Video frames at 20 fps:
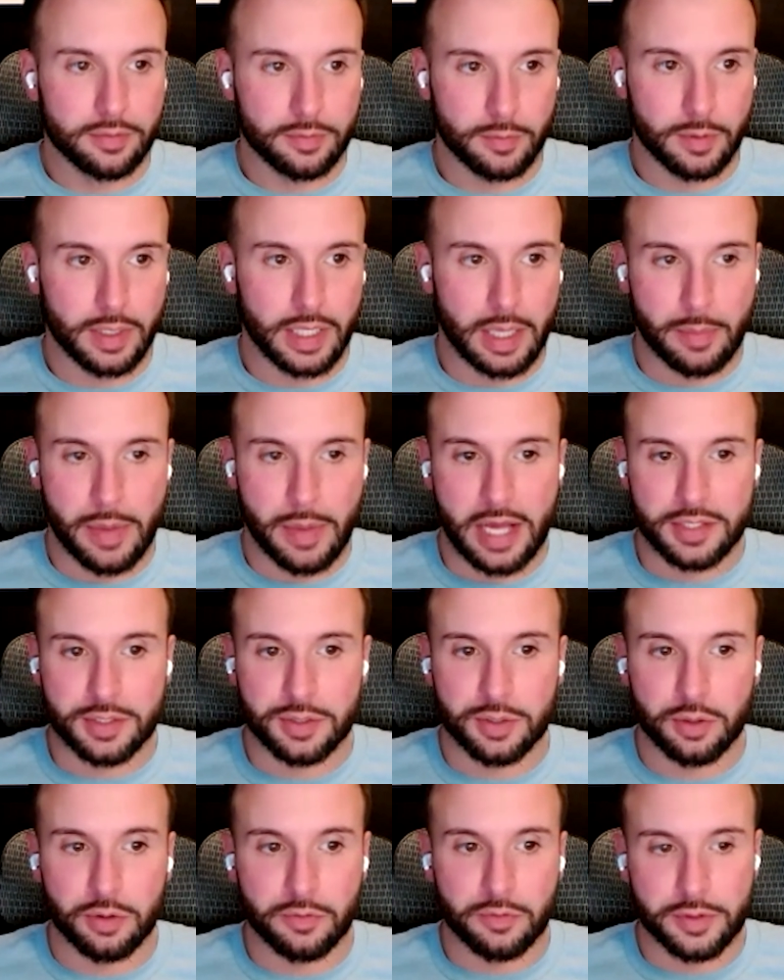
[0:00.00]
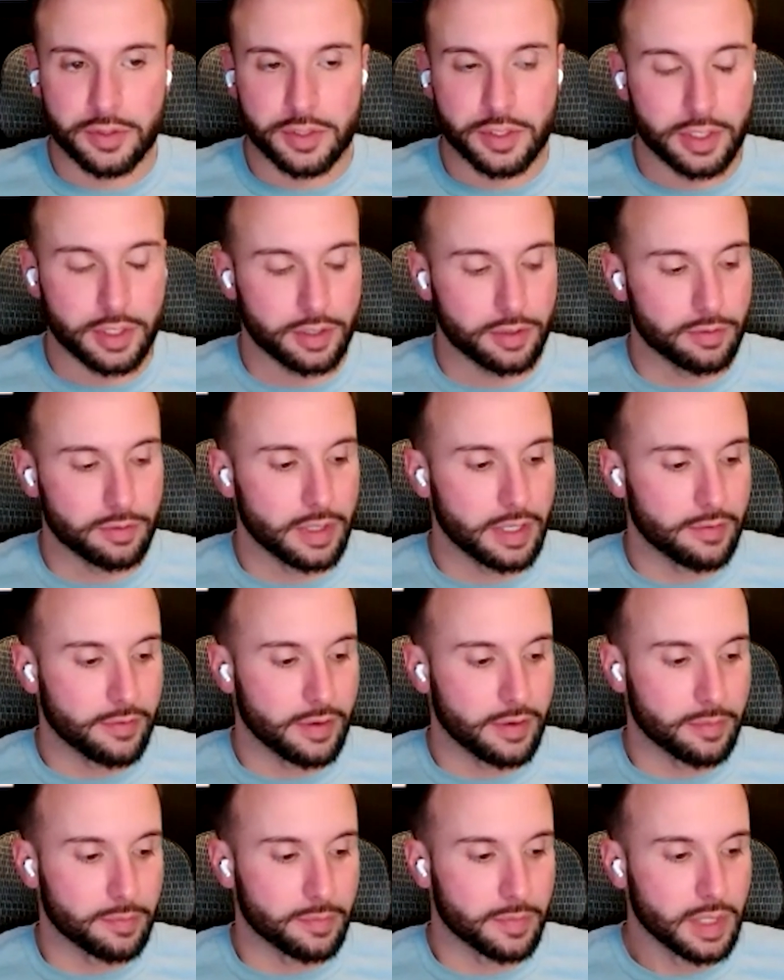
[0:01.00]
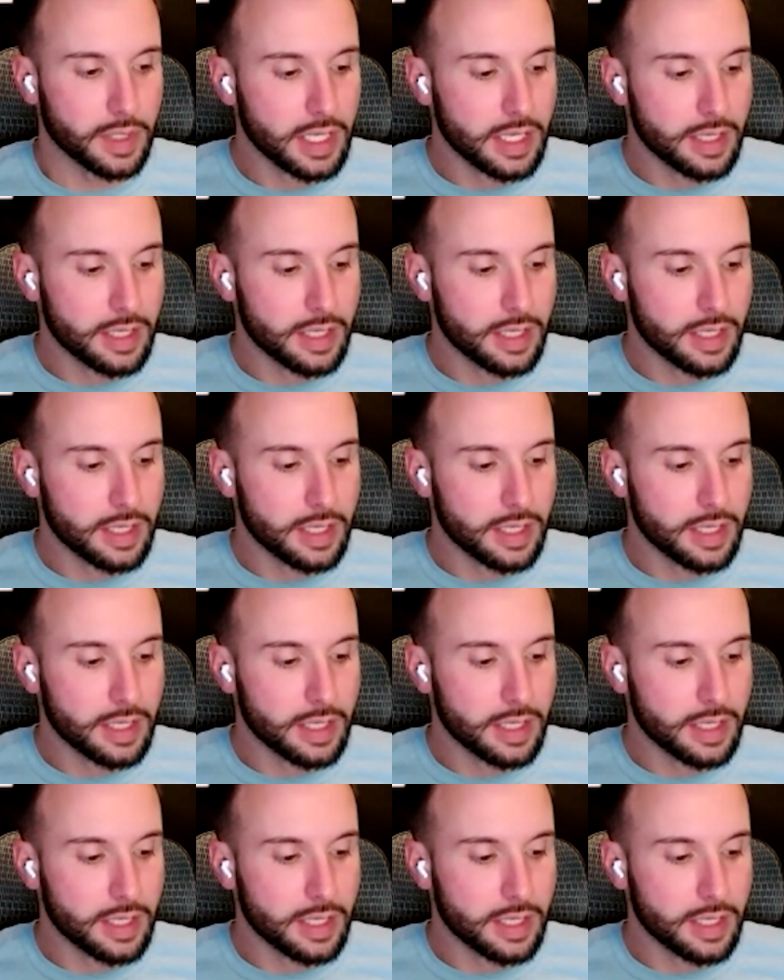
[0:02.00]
when I pass it over to you if I'm